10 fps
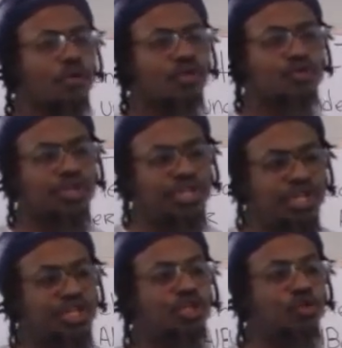The
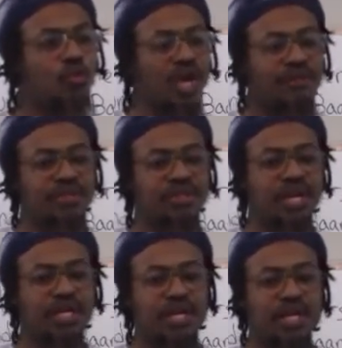traditional way of
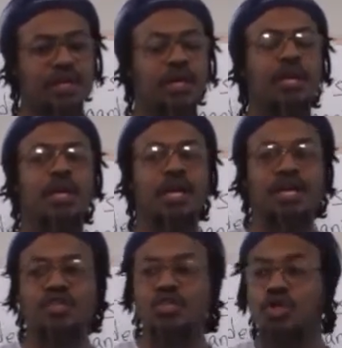studying
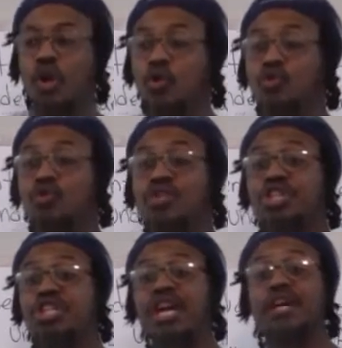is to go to the
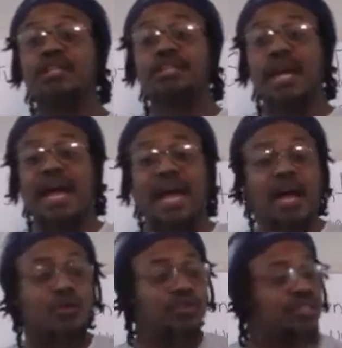Shaykh's
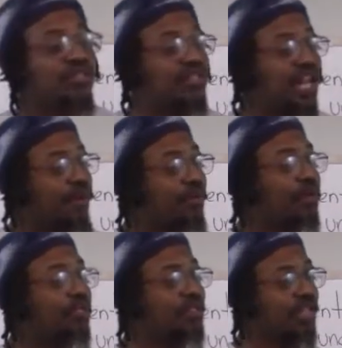house, his
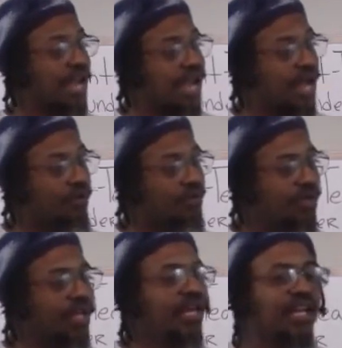neighborhood, his town.
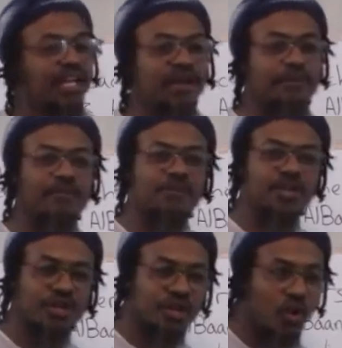Get
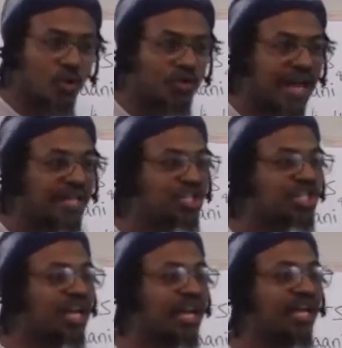to know that
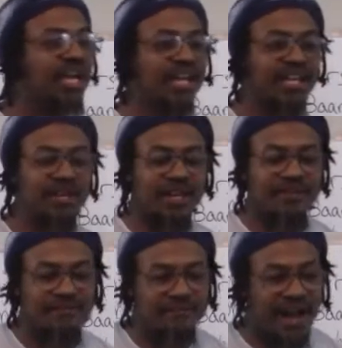Shaykh. Get
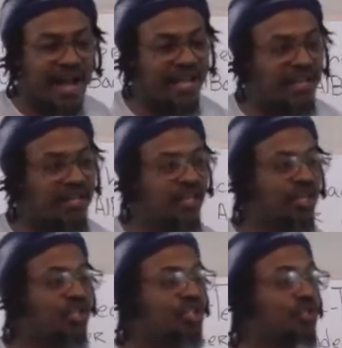invited
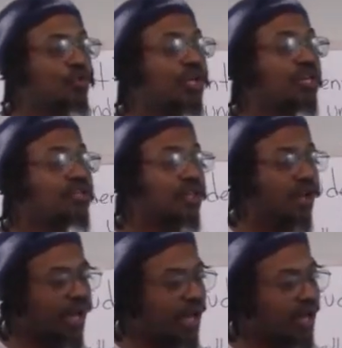to
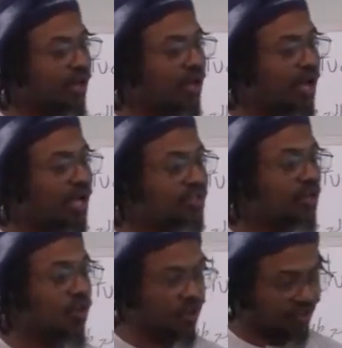his
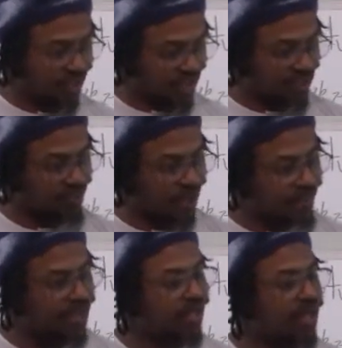halaqat, or sit in his
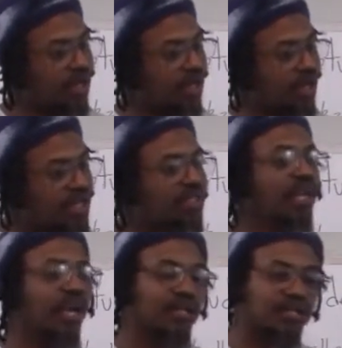public halaqat
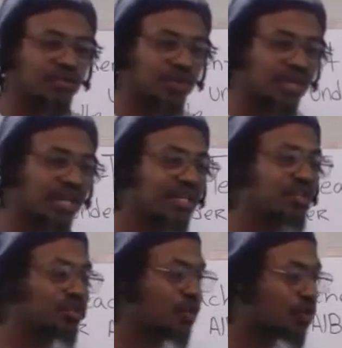until you can get
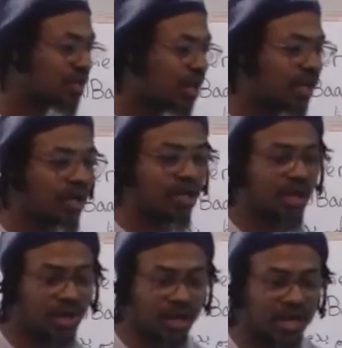into those
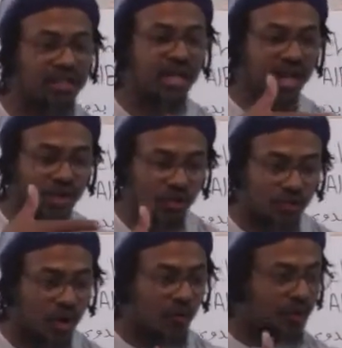halaqat, and you
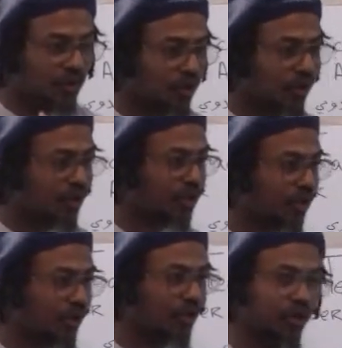grow and you learn and
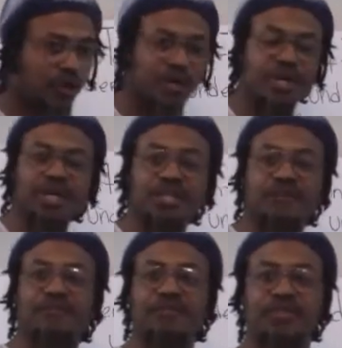learn and learn
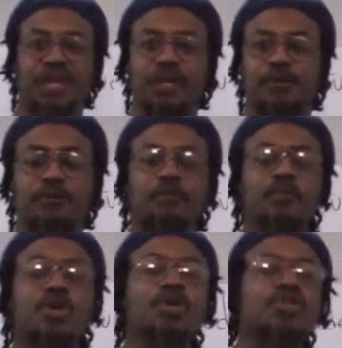different things.
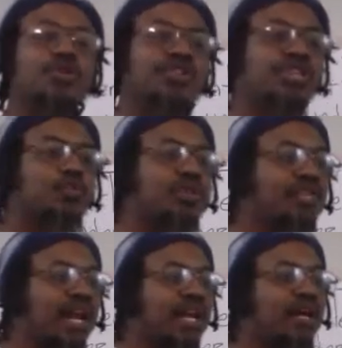So this was
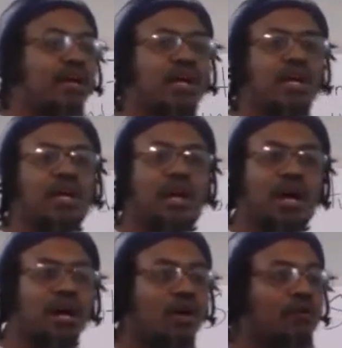the halaqah
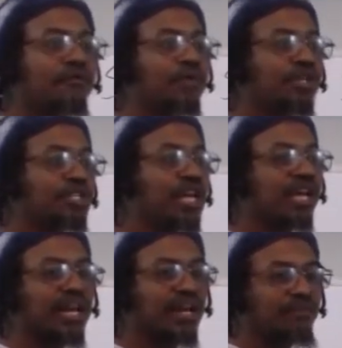of
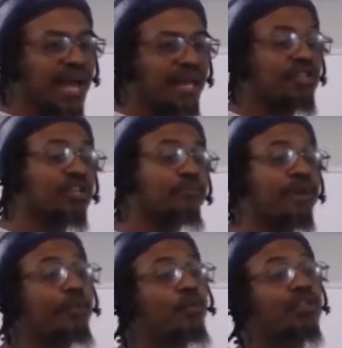Shaykh al-albaani. Some
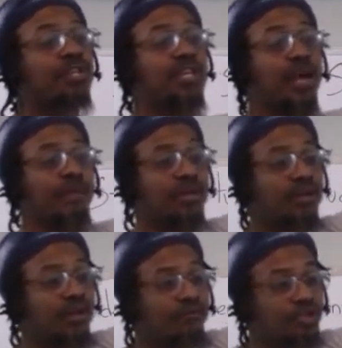people went to Yemen
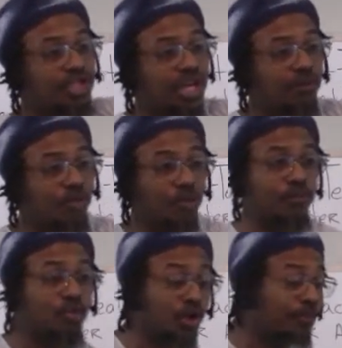for Shaykh
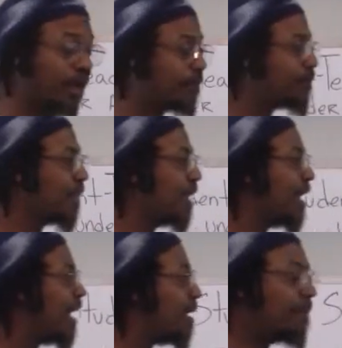Muqbil.
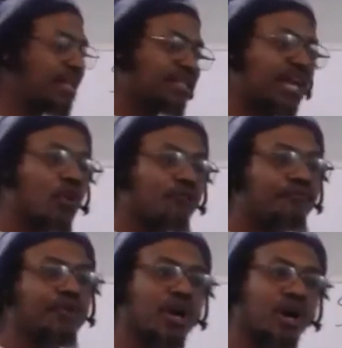
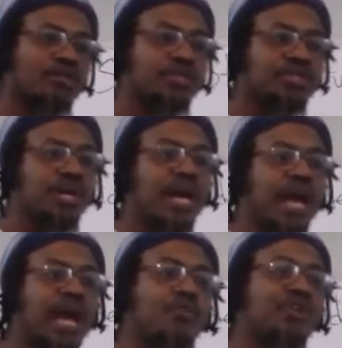Myself and others,
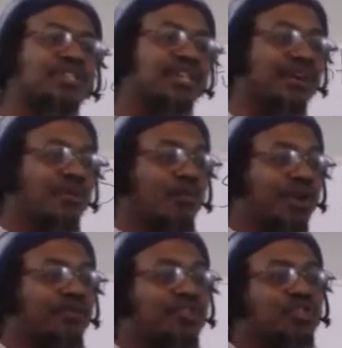I was
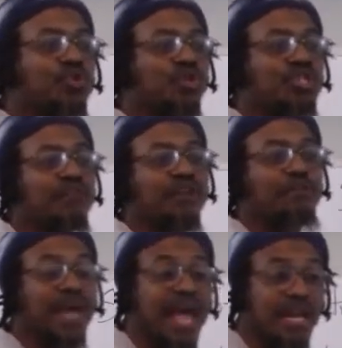one of the students of
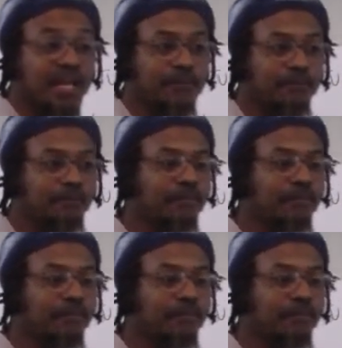al-Albani.